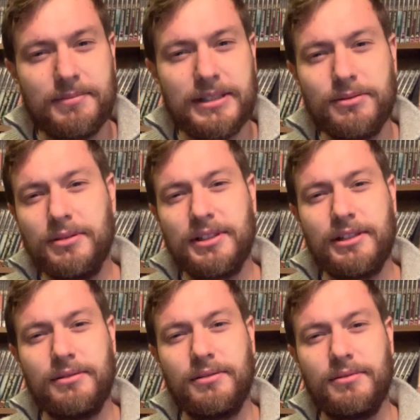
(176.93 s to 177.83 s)
but it's
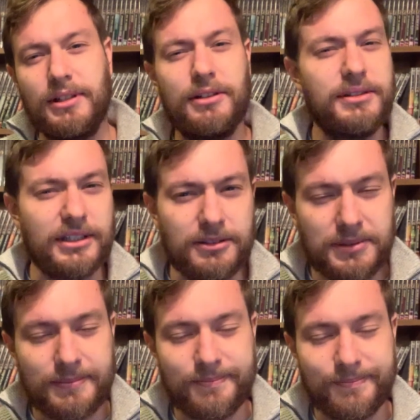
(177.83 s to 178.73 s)
also a new
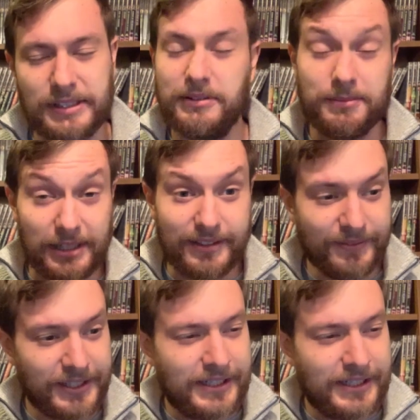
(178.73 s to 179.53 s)
sculpt. I'll explain.